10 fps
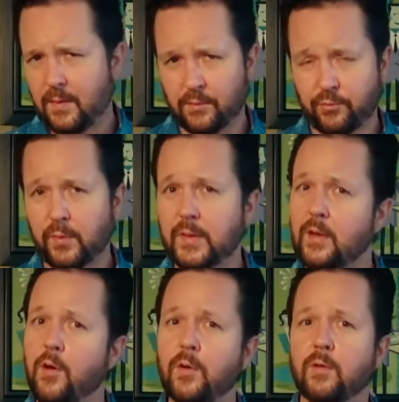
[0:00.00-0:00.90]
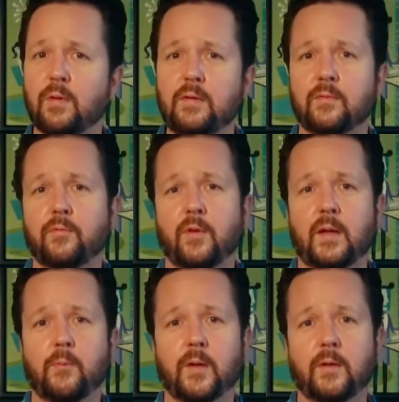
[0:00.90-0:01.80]
There's really no good reason for
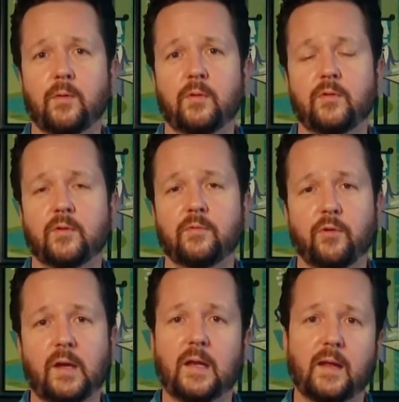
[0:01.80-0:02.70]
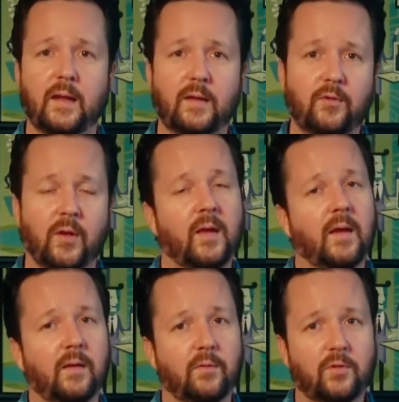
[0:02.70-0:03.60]
anyone who is of drinking age
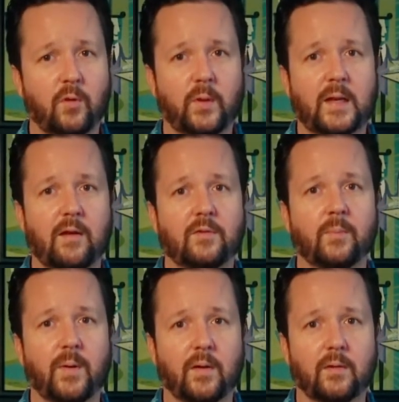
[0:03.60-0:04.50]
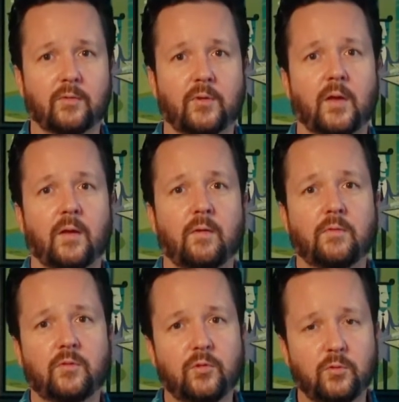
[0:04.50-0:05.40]
and who's going out to bars
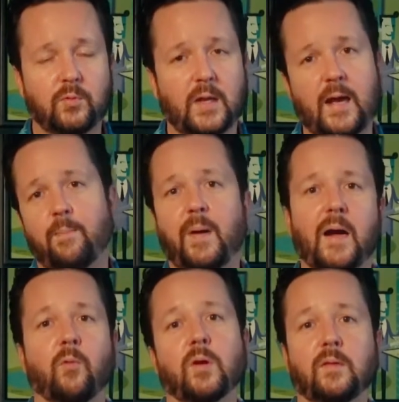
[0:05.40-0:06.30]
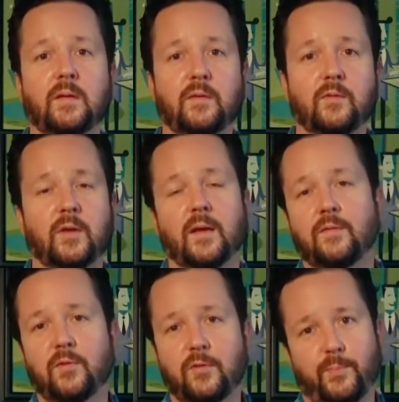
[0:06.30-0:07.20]
to not buy one of these
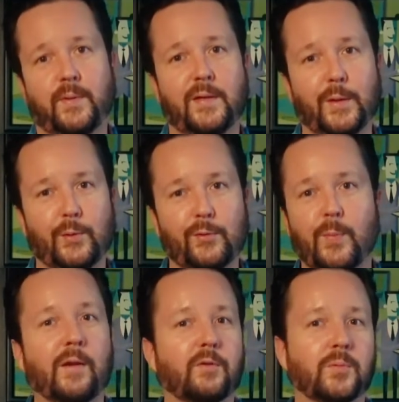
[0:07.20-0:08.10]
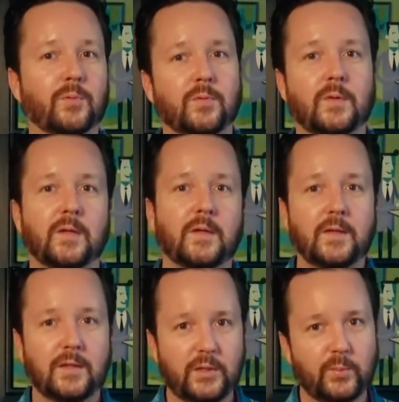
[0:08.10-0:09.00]
and just be a responsible
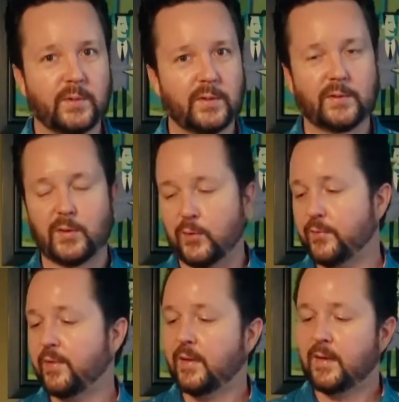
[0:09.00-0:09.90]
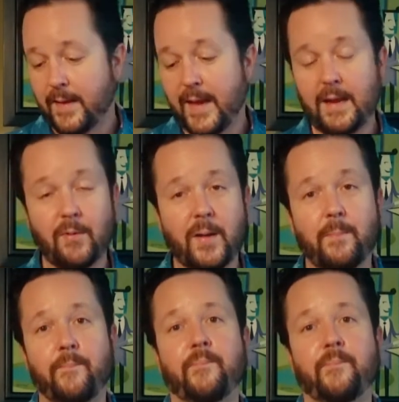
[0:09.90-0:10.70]
human adult. Anyway,